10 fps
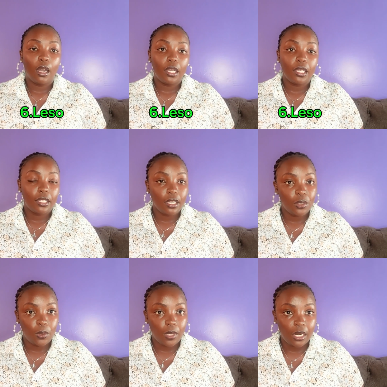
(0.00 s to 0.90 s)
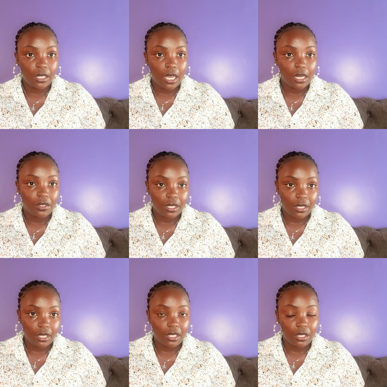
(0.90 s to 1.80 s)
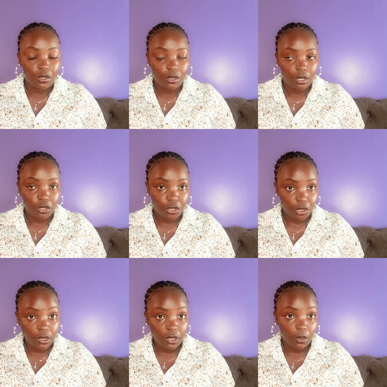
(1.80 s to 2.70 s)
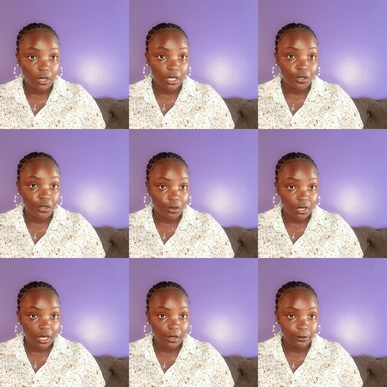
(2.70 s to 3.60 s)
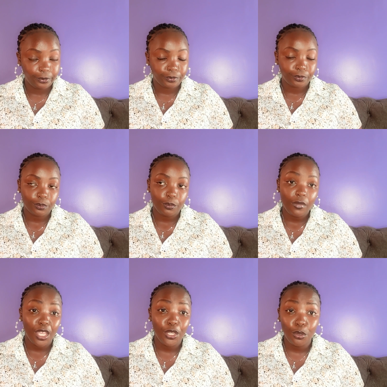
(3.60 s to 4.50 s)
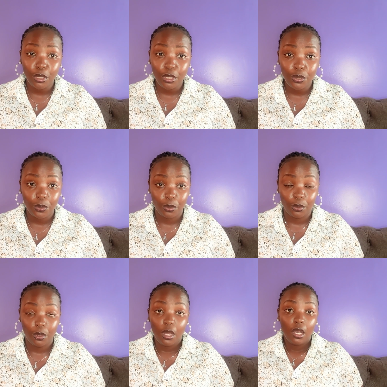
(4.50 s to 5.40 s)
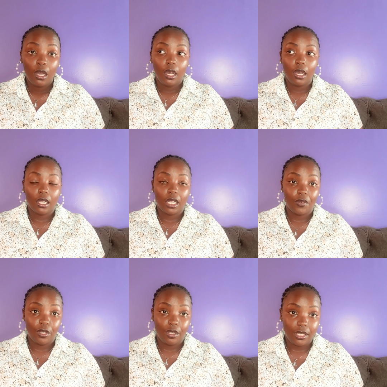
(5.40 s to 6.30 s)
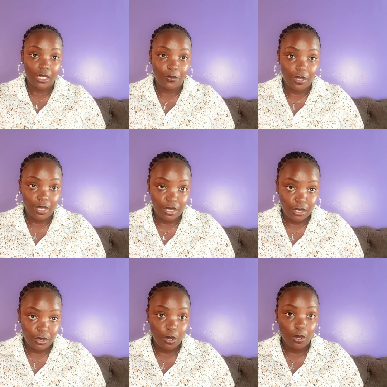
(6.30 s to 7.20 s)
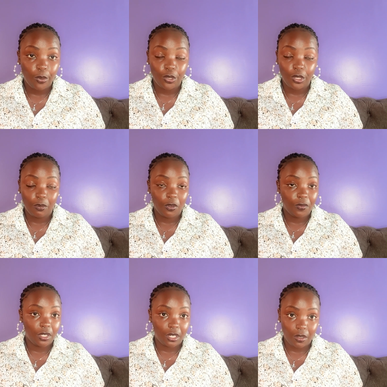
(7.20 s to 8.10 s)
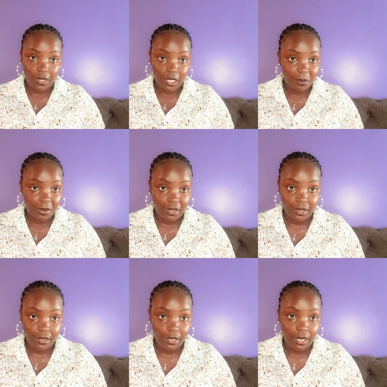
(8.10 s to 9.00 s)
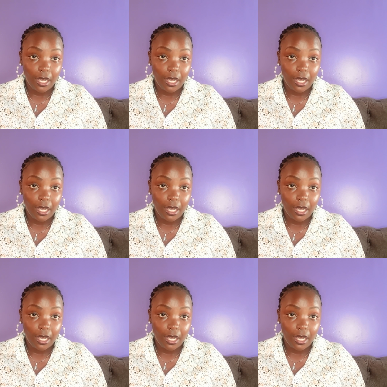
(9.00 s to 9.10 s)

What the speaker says: in case you carry a dress that is short or a trouser, you need to cover yourself with a razor when you are moving around that place.